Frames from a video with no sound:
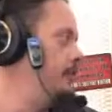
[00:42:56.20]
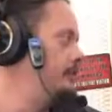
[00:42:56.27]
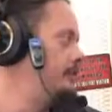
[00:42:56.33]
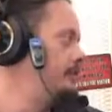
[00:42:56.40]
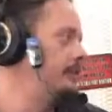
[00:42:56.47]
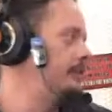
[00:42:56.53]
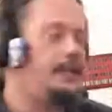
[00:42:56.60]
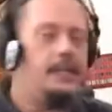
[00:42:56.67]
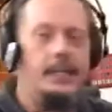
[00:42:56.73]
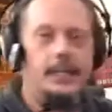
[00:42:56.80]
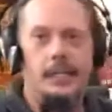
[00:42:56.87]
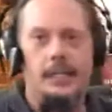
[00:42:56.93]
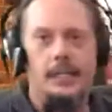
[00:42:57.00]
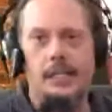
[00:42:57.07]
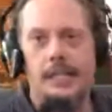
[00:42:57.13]
miss the
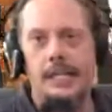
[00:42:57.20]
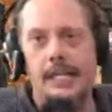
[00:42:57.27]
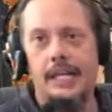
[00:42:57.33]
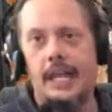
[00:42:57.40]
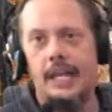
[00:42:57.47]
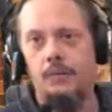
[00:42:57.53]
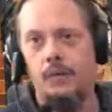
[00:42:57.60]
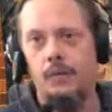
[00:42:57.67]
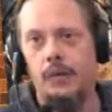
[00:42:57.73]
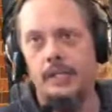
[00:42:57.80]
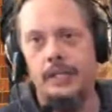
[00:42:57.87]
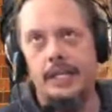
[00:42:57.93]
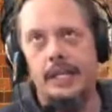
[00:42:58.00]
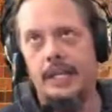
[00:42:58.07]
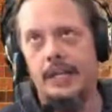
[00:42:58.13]
EA1
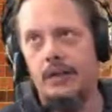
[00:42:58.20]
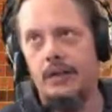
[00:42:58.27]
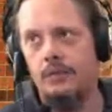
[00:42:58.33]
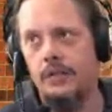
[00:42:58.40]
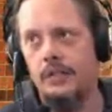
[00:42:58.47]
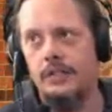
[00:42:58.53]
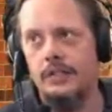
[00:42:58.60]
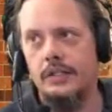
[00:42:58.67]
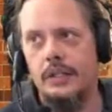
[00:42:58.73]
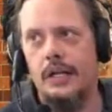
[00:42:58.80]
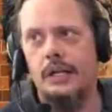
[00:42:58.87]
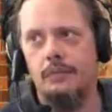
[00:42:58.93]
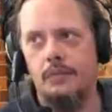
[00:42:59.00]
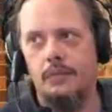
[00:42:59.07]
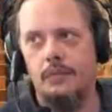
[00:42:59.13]
and the ER1 that
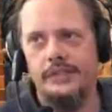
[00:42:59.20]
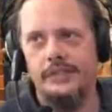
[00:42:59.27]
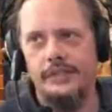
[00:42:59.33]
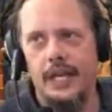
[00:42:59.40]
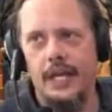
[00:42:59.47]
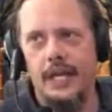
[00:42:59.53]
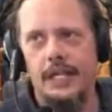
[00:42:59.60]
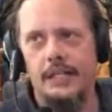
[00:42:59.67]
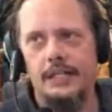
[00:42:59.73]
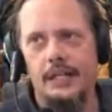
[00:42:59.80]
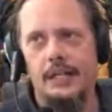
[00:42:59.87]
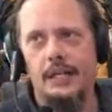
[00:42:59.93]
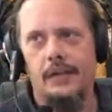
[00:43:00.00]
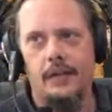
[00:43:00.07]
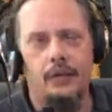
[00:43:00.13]
I once had.
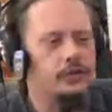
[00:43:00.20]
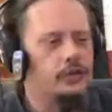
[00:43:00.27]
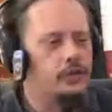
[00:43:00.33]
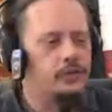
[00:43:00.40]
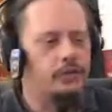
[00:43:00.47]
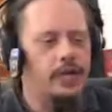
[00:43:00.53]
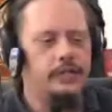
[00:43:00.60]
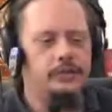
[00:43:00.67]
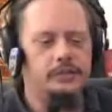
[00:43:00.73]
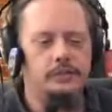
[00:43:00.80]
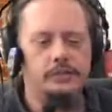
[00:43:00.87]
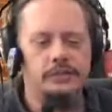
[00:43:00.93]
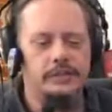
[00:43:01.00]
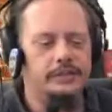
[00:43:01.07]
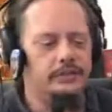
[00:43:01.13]
Those are great
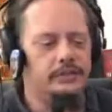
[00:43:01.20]
tools. It's